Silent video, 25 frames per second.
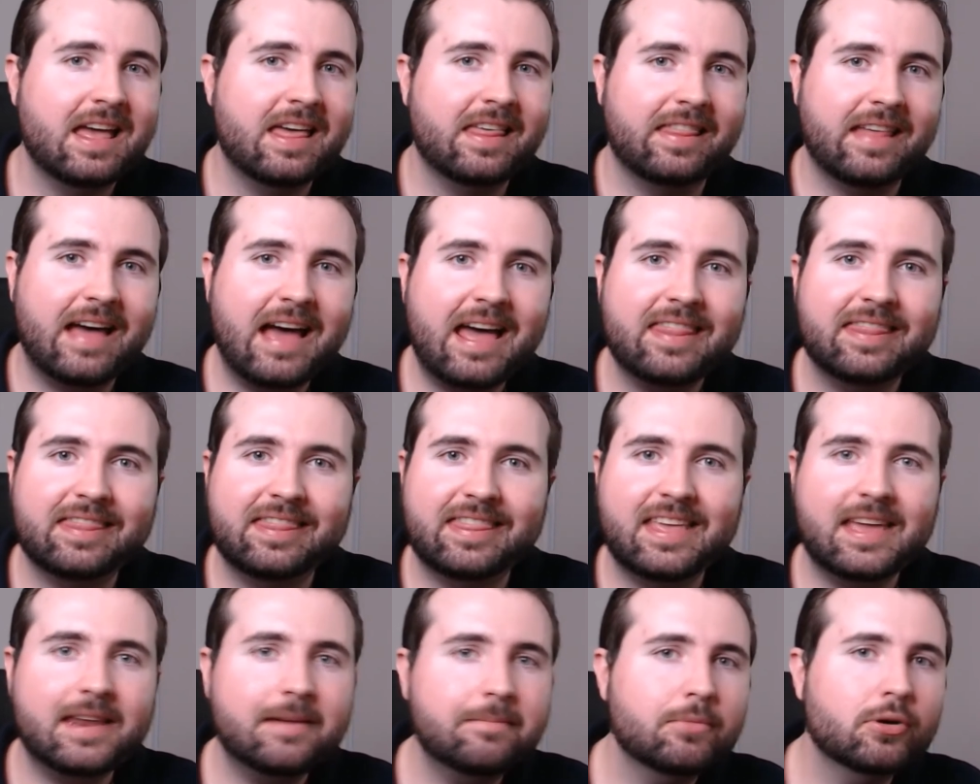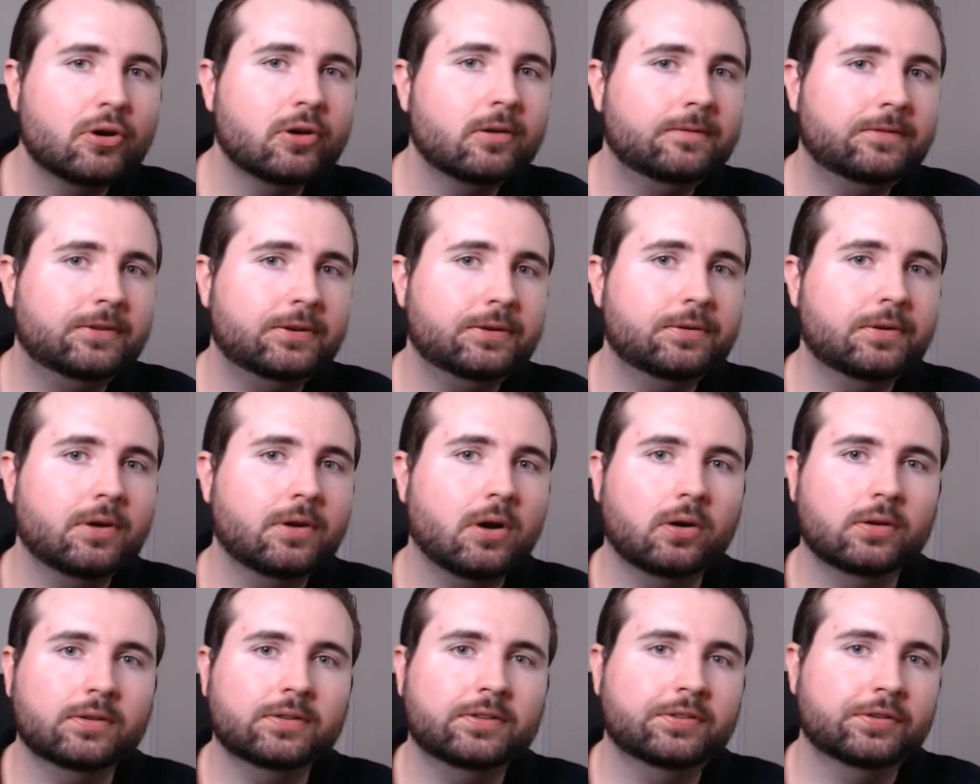that then moves you
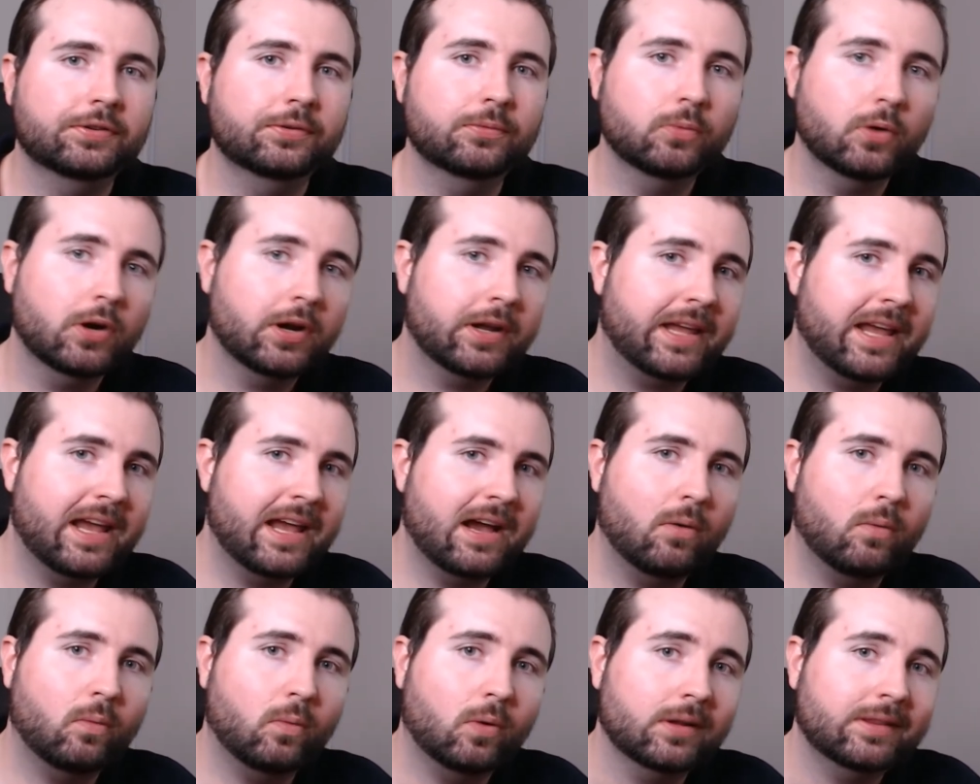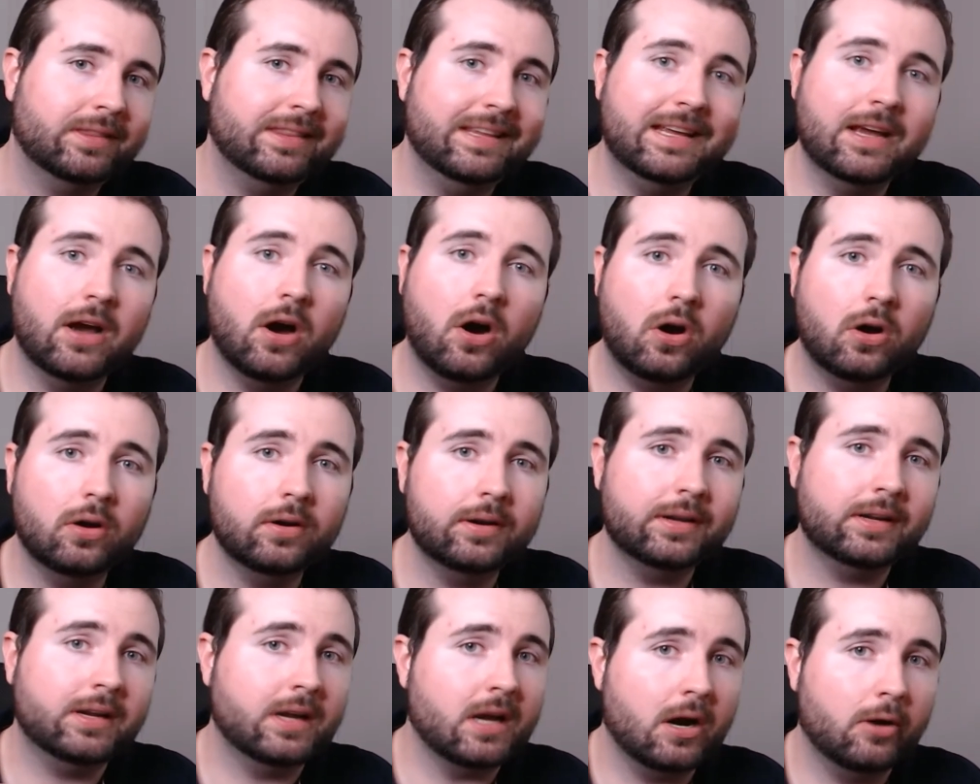on to working out what the
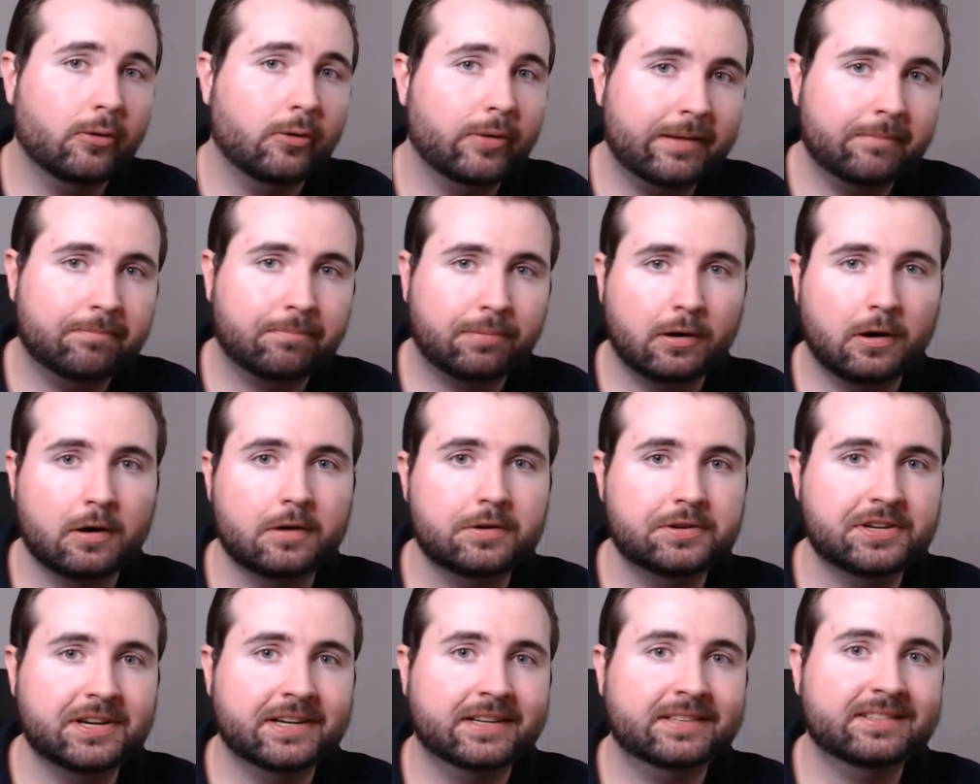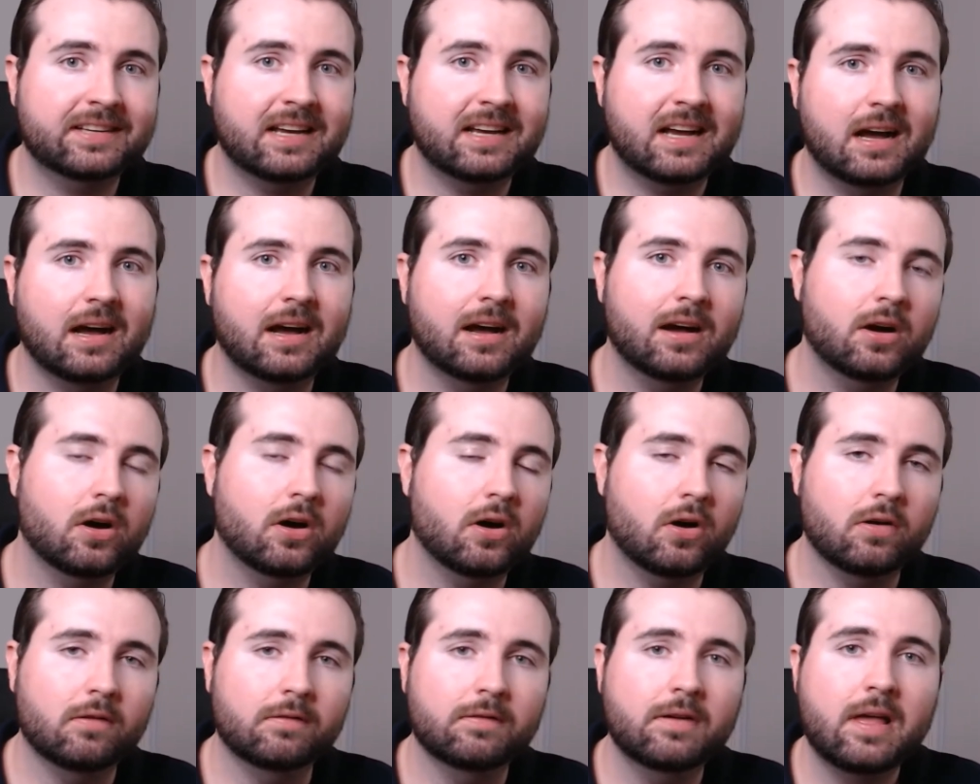ongoing projects are
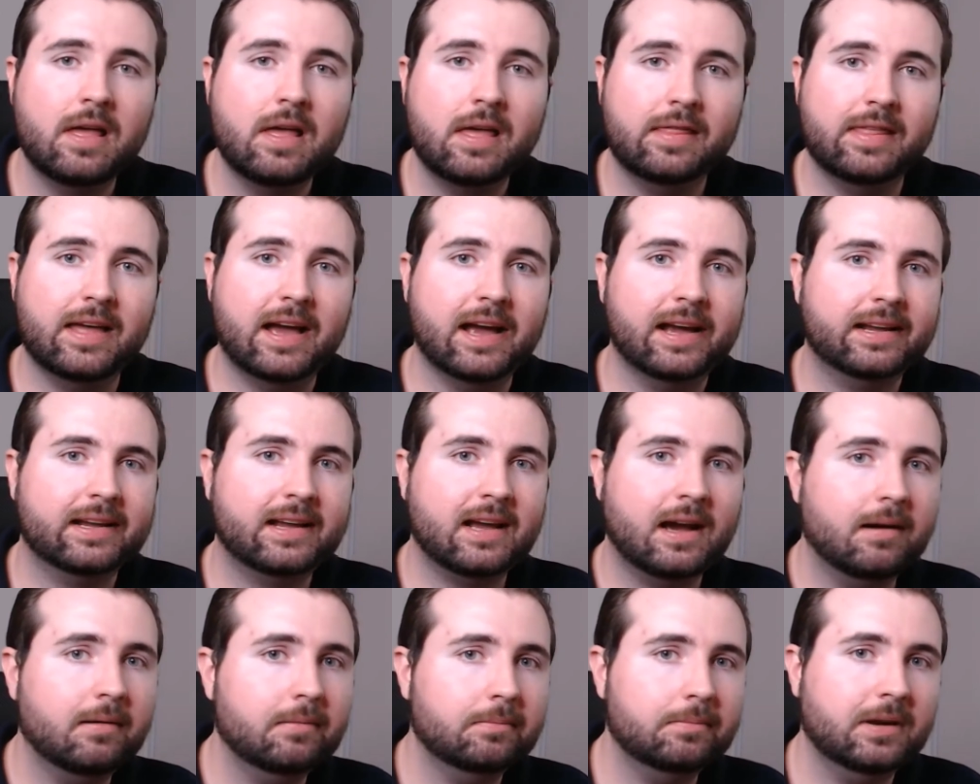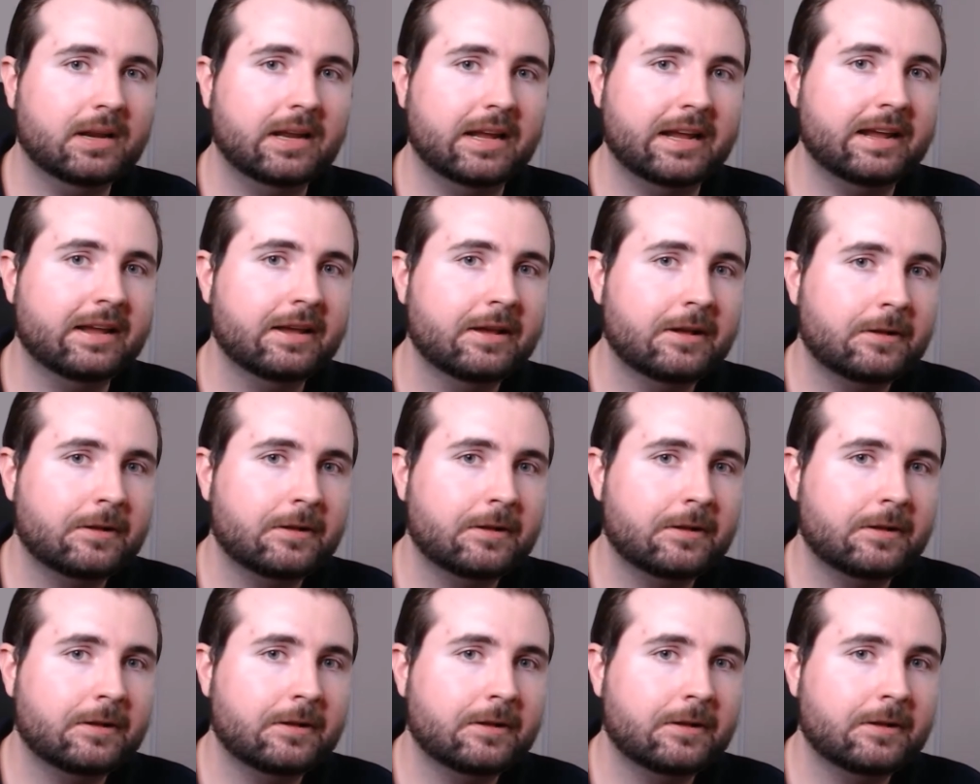of that company.